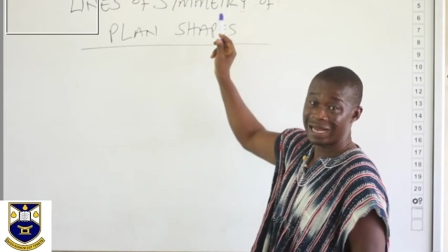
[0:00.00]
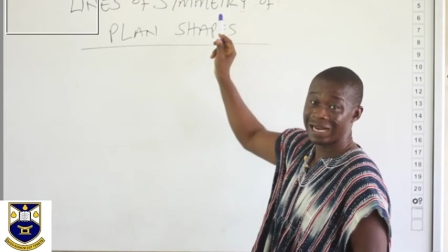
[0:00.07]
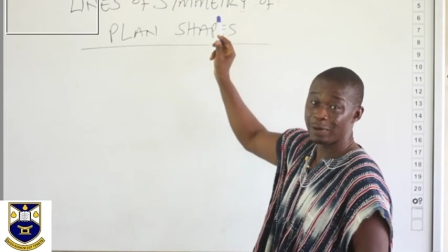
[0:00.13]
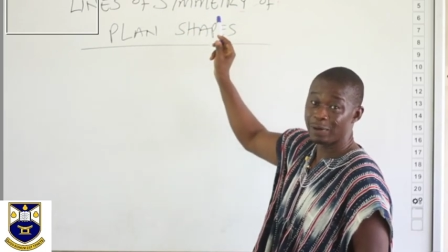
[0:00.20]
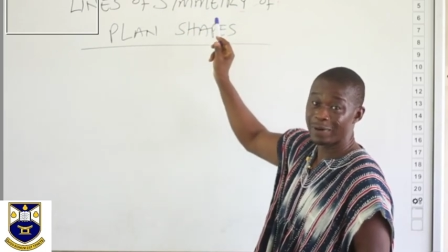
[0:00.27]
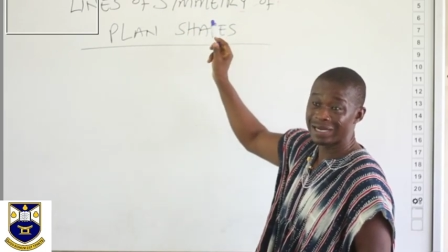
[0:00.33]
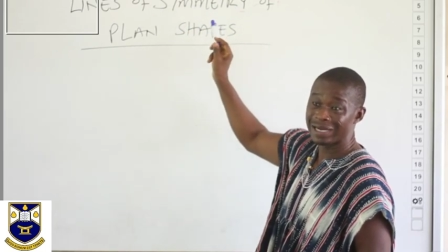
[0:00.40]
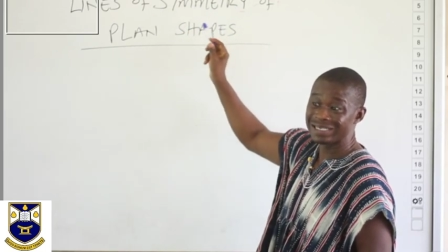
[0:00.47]

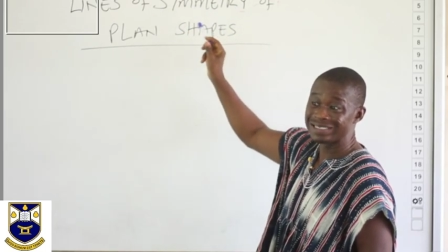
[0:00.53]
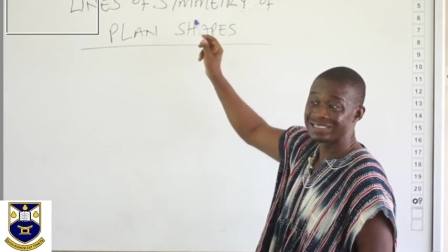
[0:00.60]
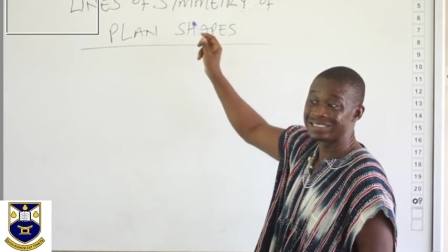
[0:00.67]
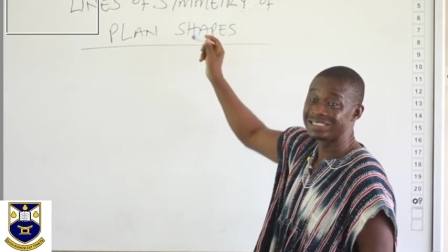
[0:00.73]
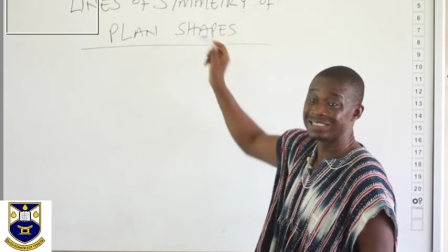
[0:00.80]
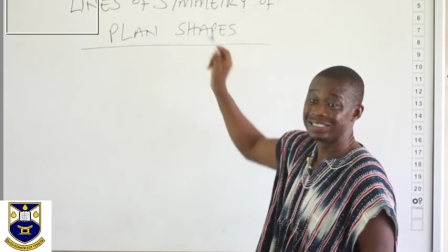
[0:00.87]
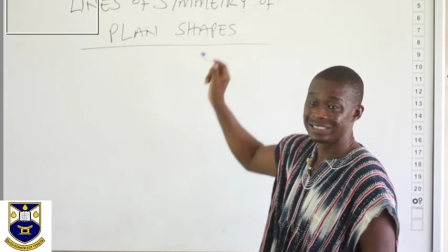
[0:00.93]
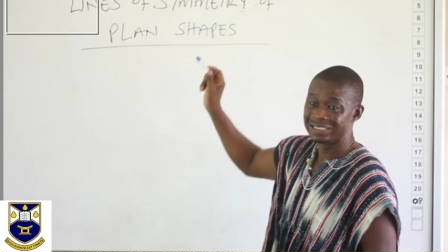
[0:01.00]
one is
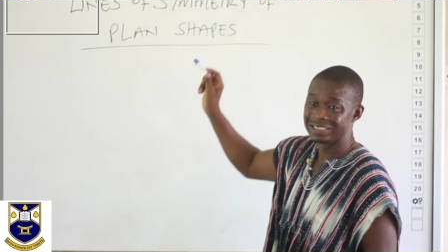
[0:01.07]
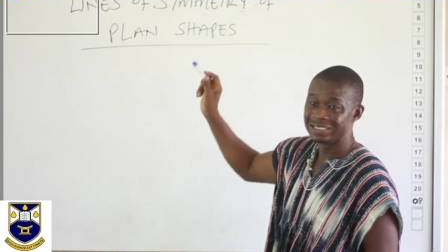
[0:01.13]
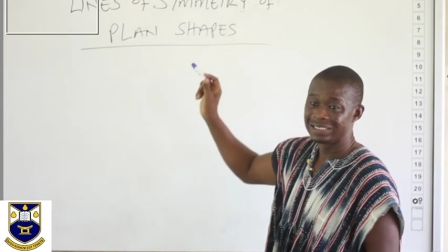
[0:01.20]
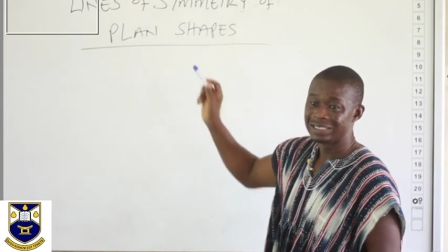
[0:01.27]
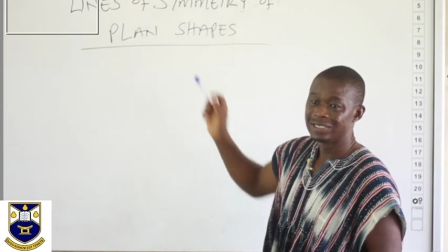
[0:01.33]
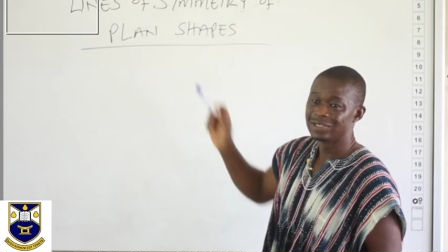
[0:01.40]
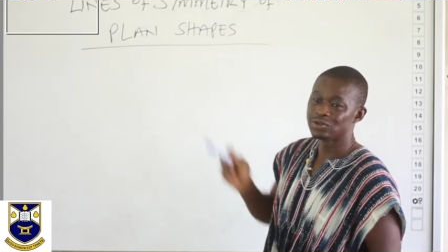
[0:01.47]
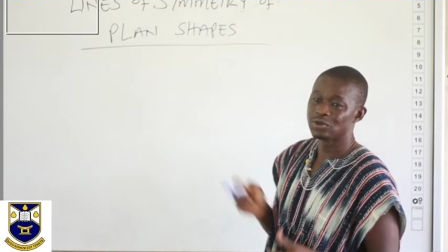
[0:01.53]
C.
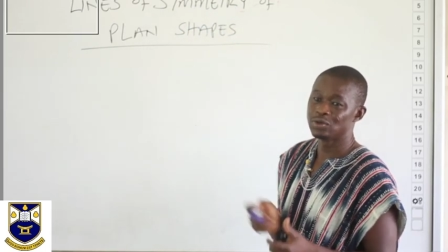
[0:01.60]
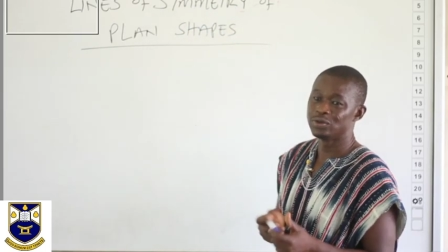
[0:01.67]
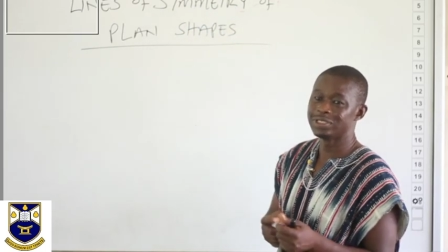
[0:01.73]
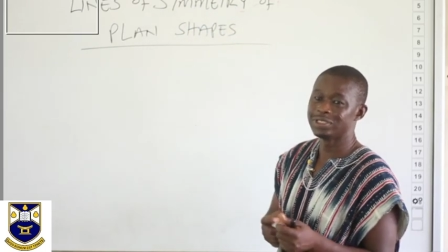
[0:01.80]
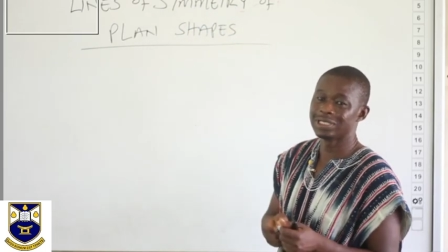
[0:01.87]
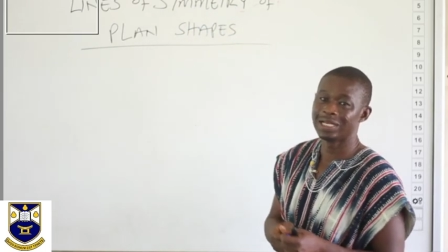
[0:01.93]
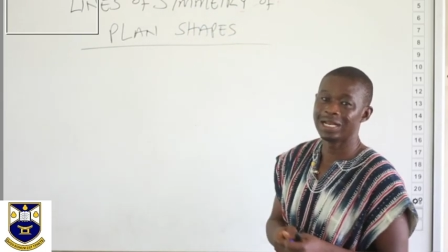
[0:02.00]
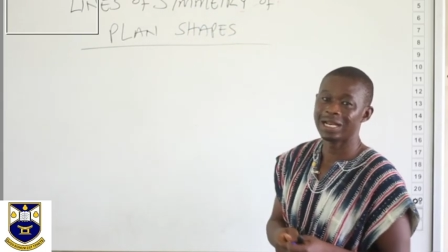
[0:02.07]
So we
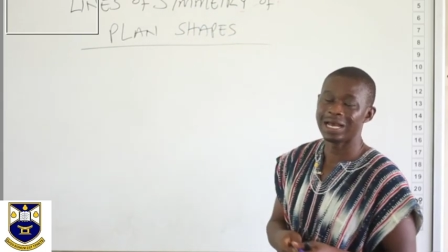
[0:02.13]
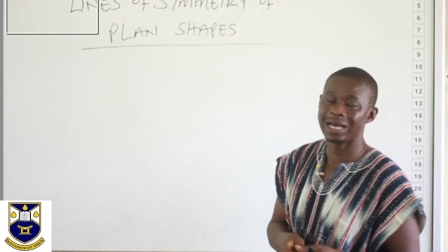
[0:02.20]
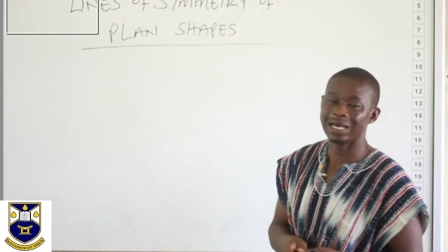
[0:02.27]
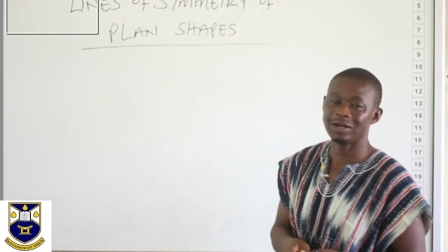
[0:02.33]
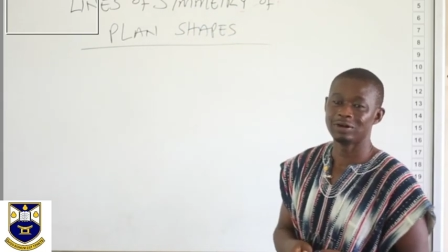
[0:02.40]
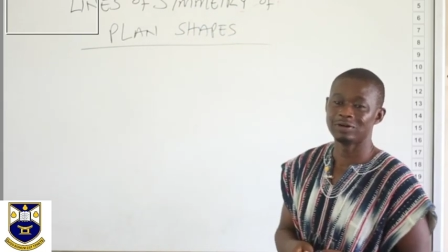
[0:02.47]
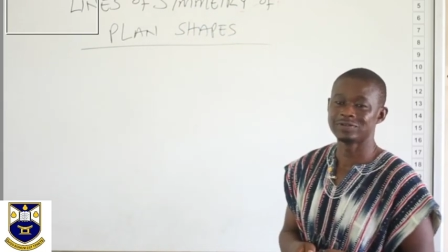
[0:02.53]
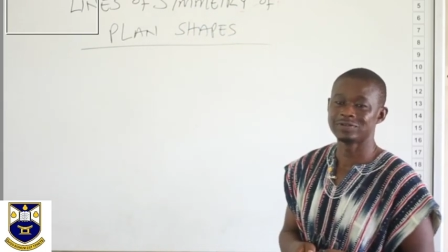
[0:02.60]
say
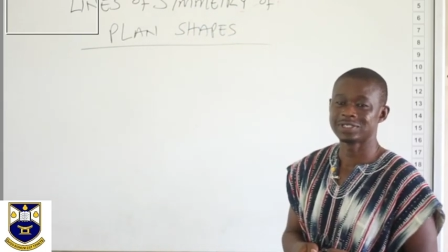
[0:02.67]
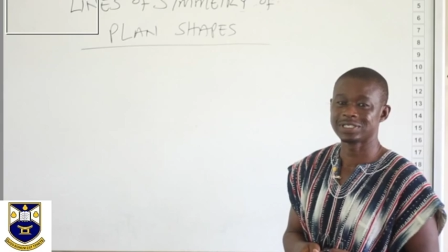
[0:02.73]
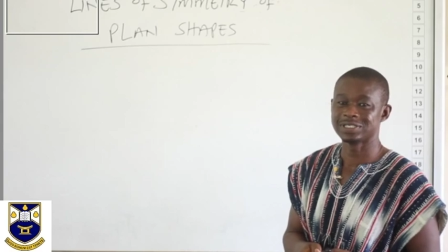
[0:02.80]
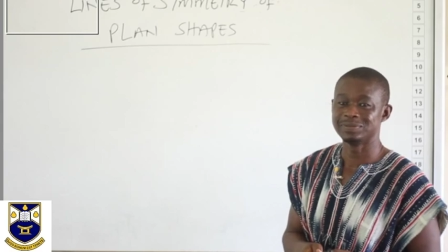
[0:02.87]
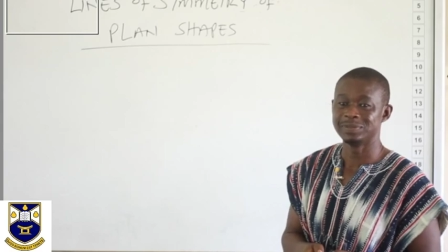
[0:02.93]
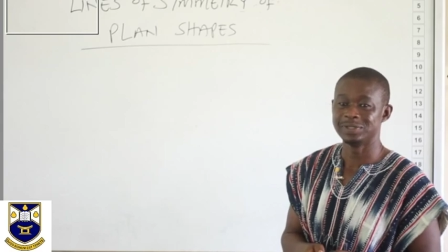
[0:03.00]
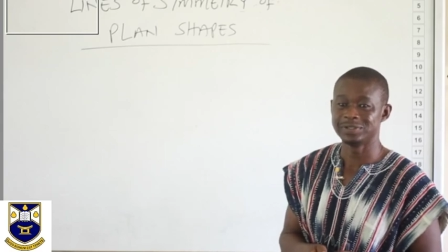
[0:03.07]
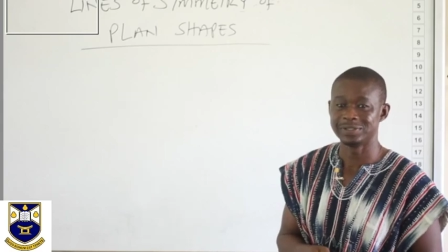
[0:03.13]
line of
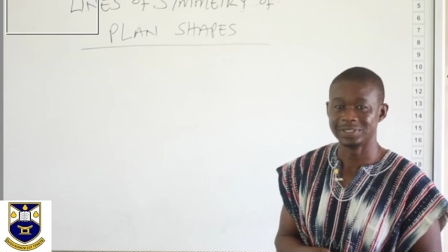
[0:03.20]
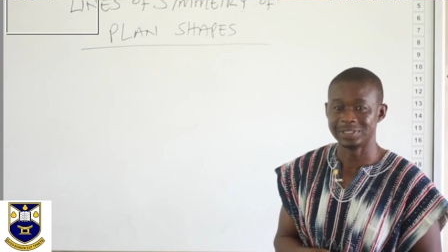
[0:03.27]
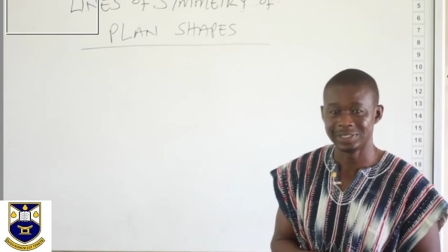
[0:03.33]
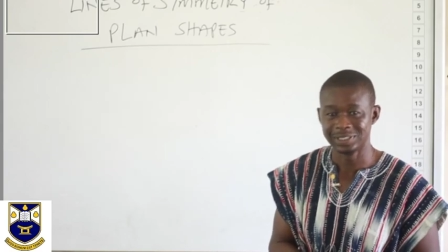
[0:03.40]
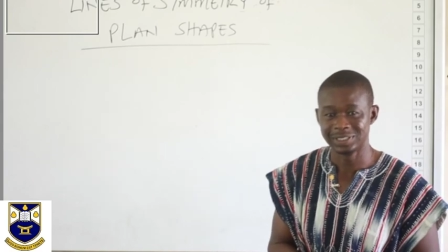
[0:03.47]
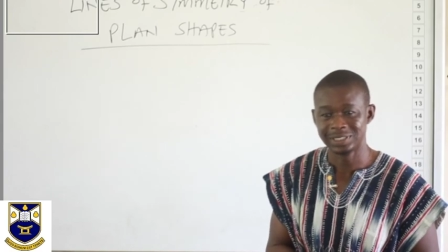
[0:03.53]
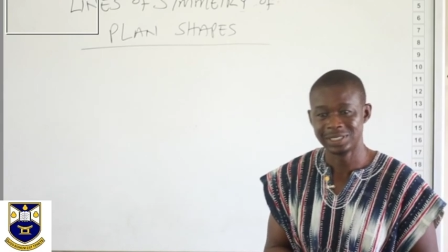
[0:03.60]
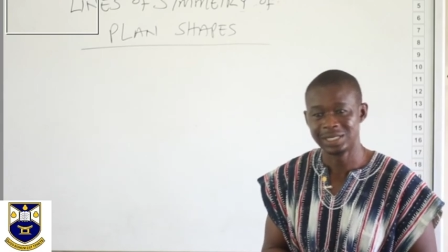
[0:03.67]
symmetry.
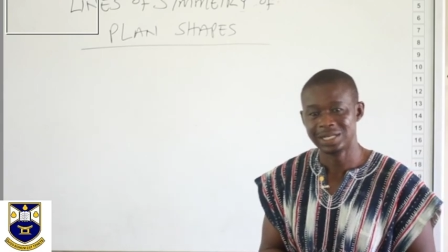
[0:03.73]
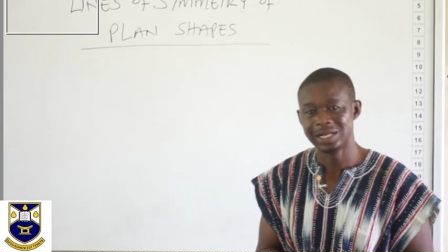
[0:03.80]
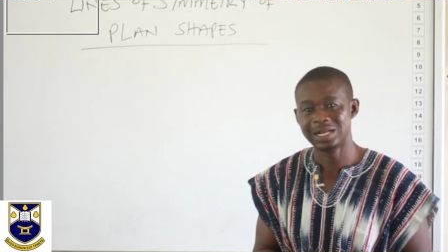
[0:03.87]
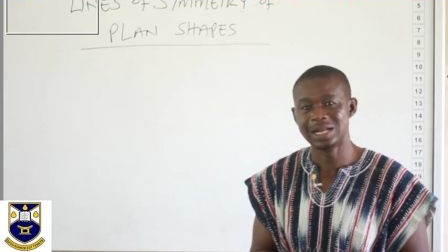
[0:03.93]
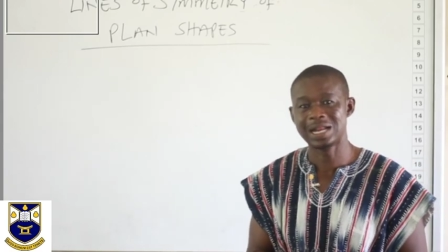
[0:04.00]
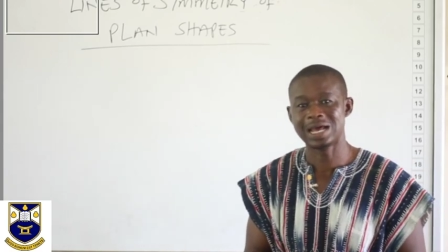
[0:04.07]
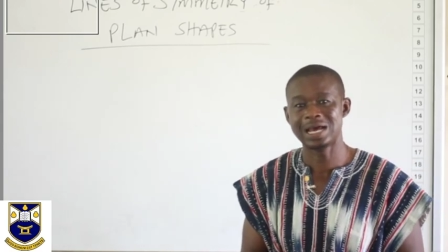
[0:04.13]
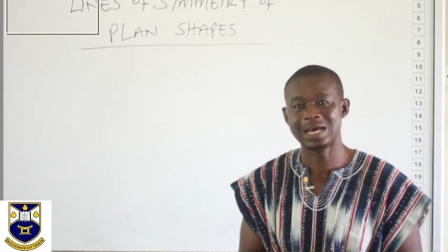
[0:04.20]

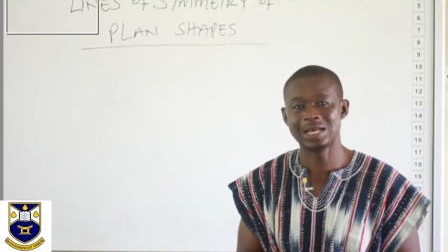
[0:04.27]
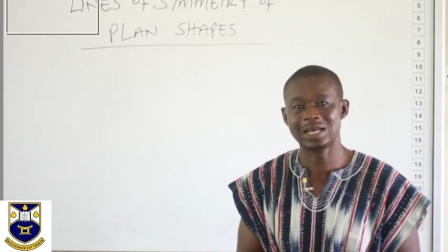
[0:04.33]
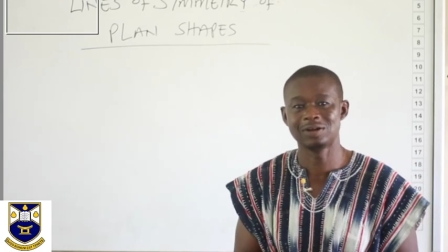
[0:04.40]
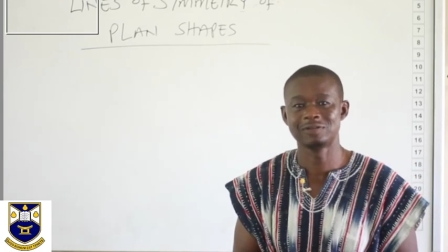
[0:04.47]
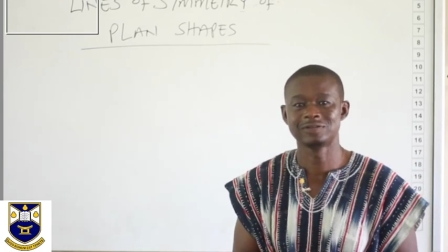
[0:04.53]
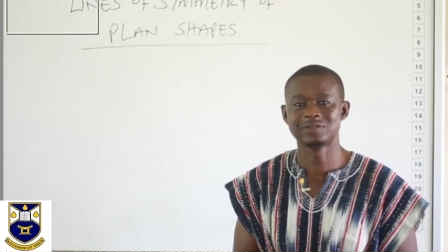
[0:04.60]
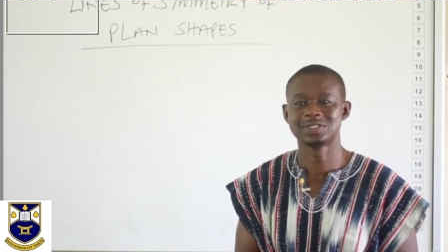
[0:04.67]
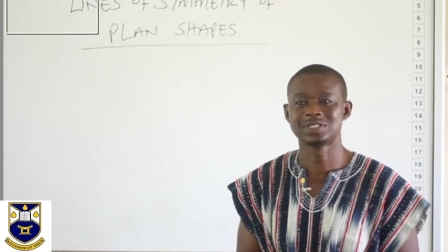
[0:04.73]
Line of
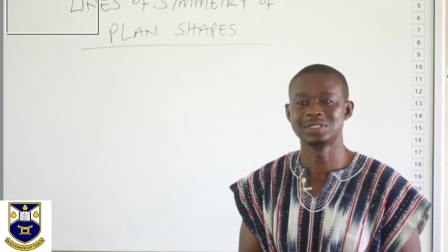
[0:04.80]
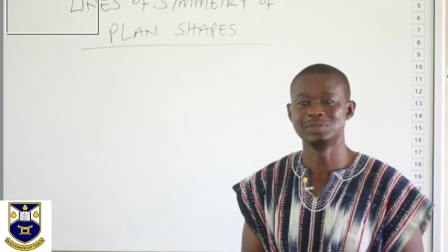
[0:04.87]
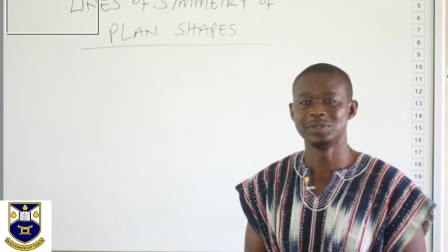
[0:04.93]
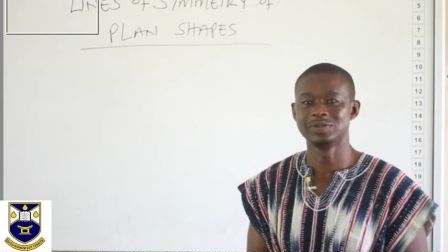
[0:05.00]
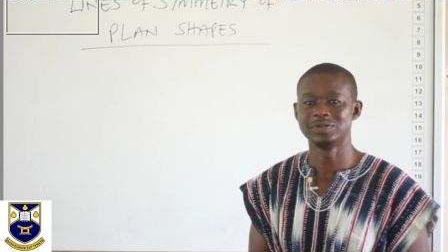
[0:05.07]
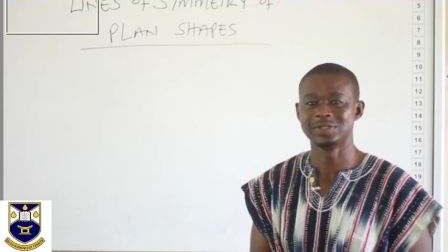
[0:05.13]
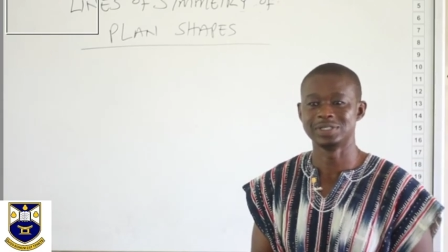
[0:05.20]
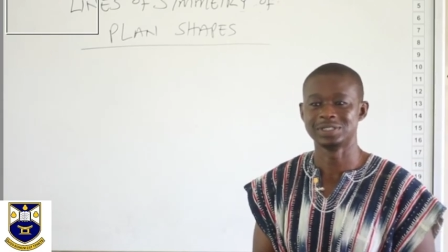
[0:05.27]

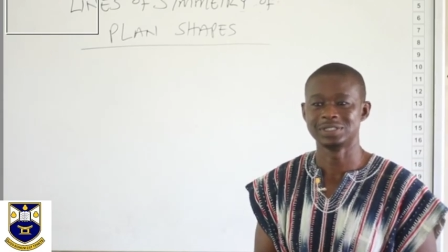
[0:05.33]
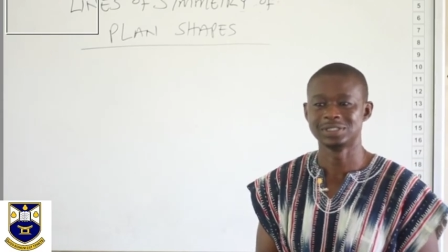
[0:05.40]
symmetry.